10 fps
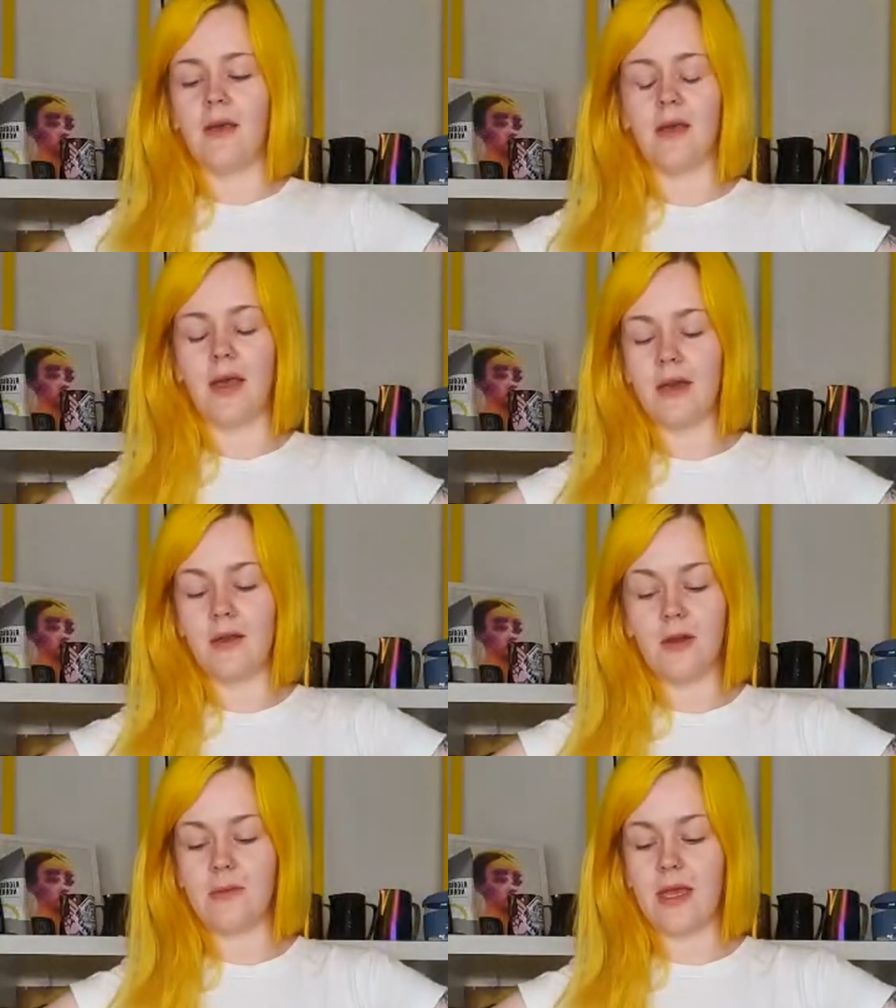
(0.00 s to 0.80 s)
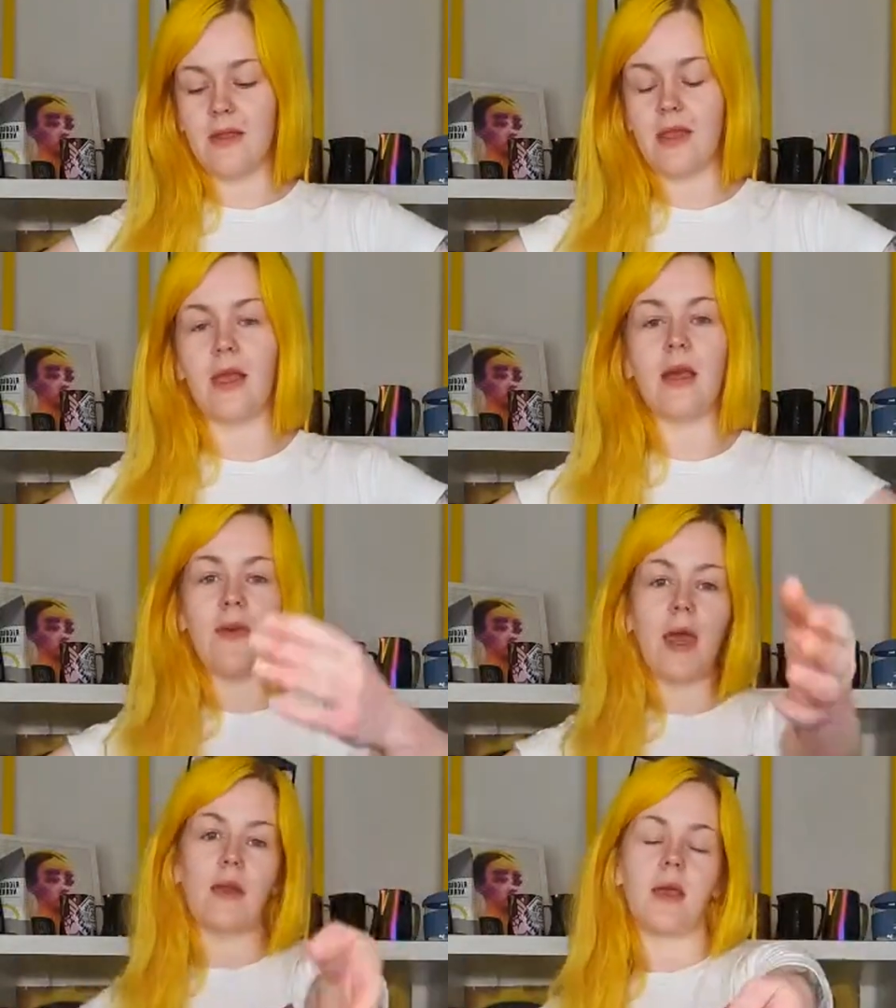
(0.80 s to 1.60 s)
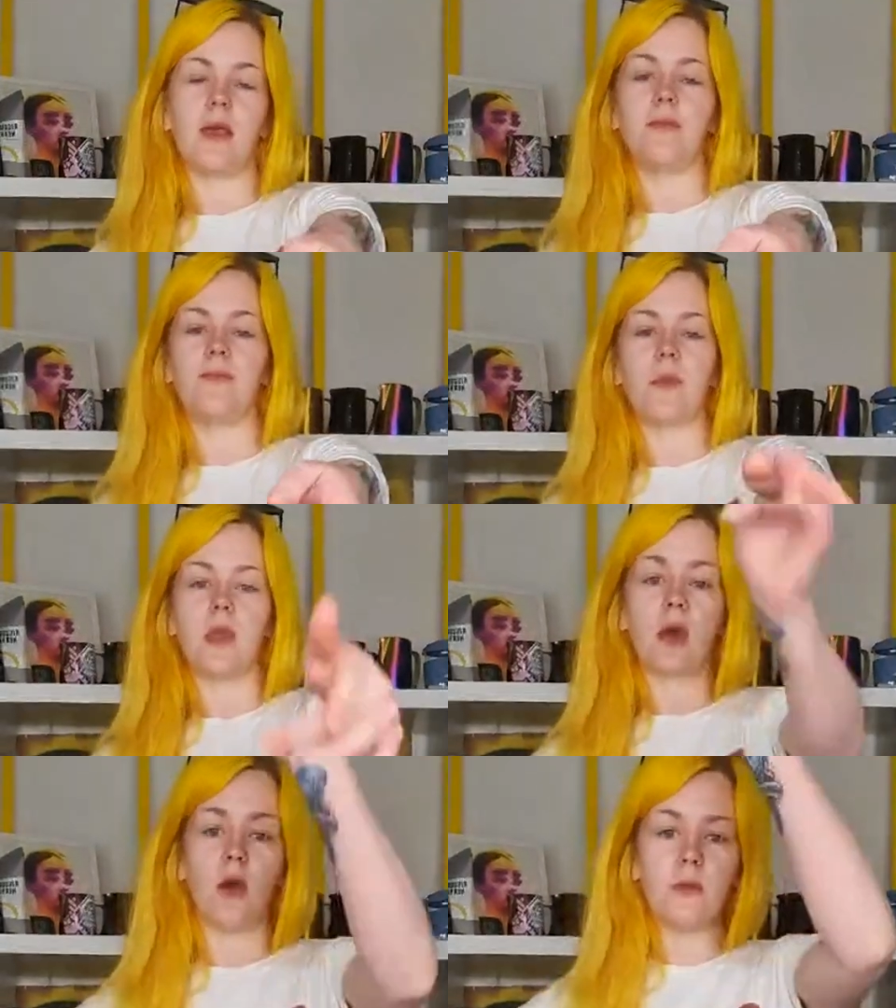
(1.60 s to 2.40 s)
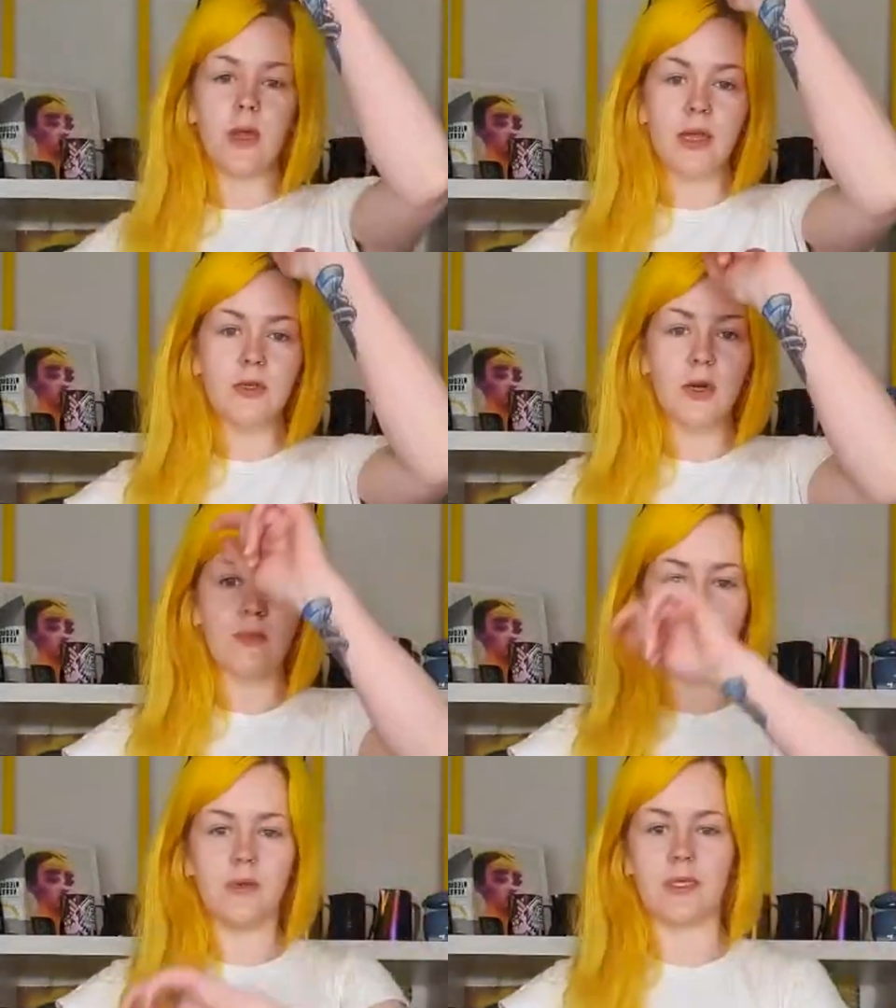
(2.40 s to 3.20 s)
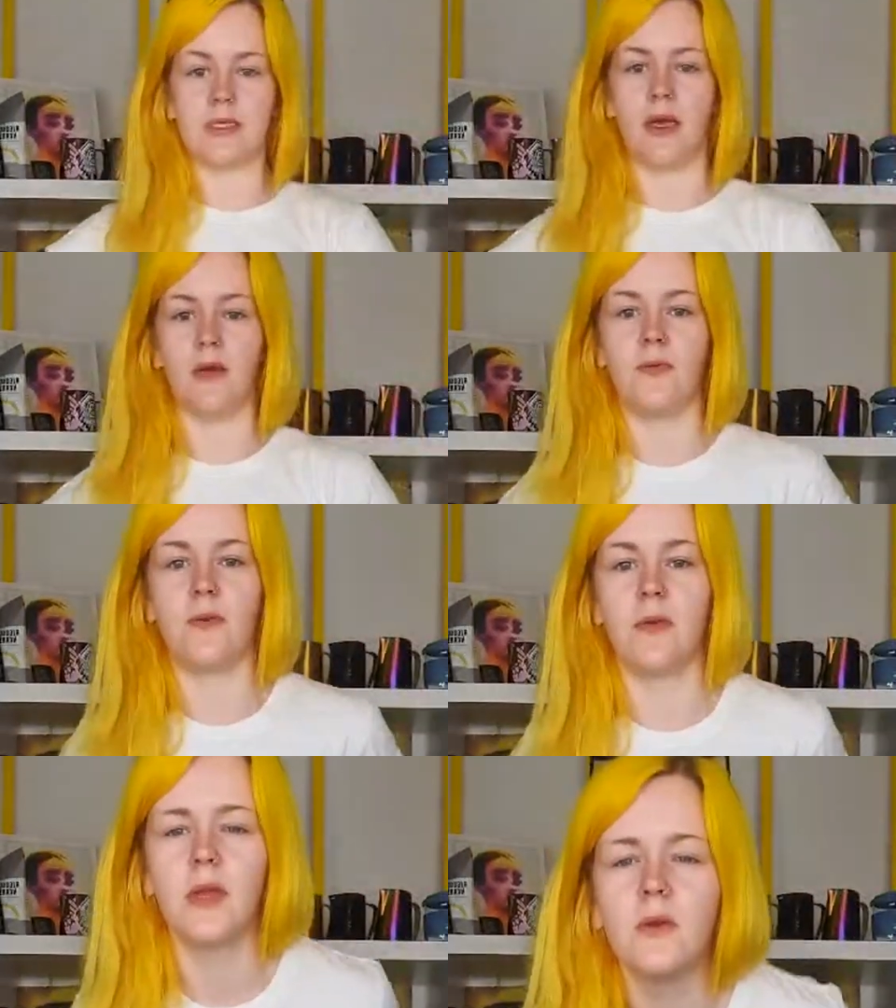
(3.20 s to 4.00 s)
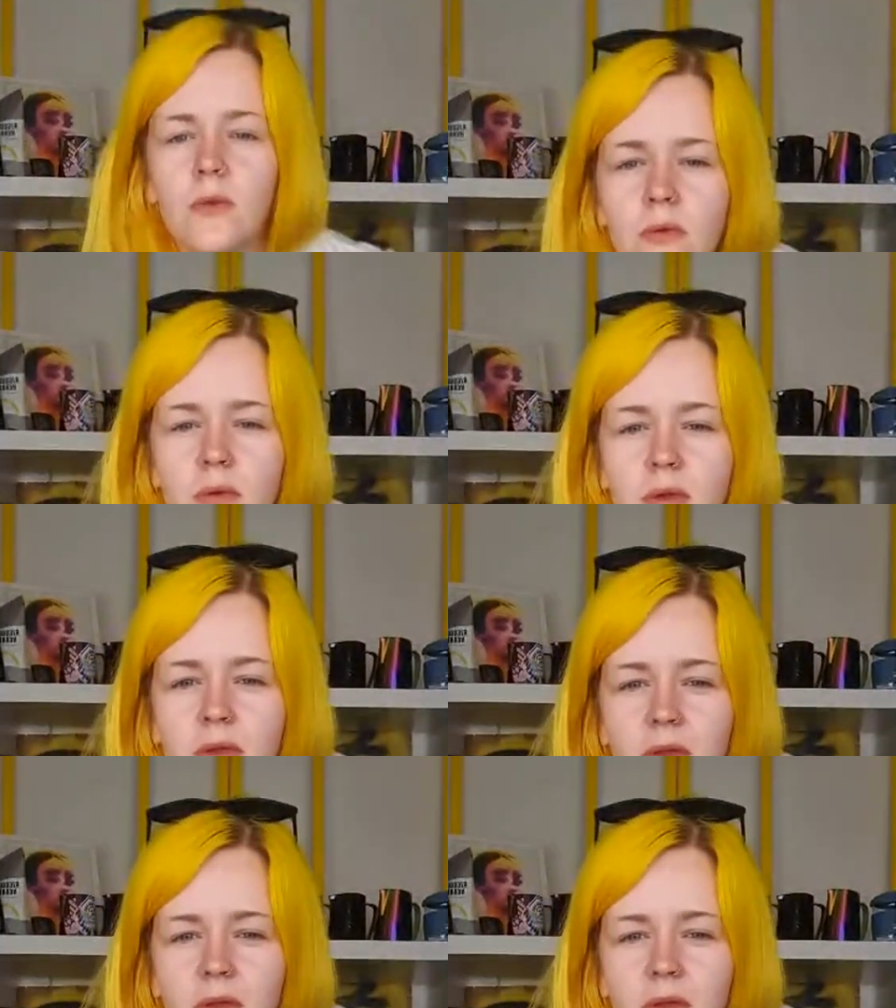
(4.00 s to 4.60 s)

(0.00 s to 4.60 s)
I don't know, man. Like, I've had cold nitro brew and stuff. Ooh.